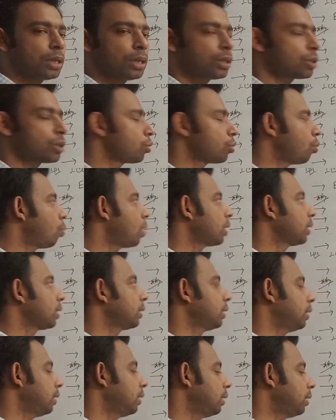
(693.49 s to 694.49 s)
So what are
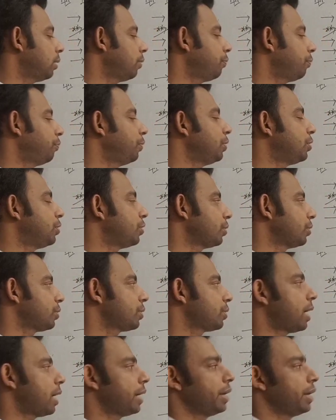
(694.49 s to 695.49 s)
the
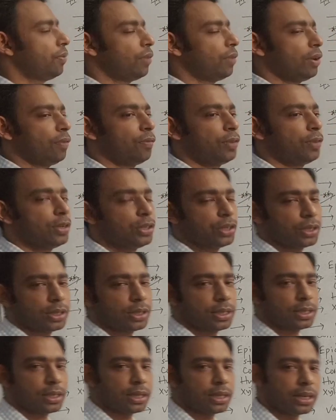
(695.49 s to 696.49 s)
features, identifying features
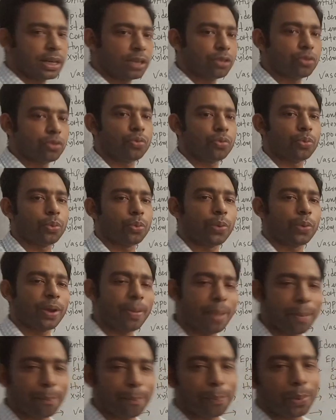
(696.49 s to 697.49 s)
is needed to
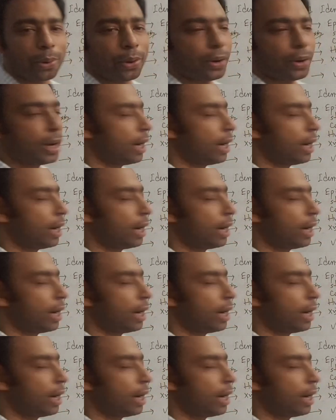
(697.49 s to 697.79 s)
remember,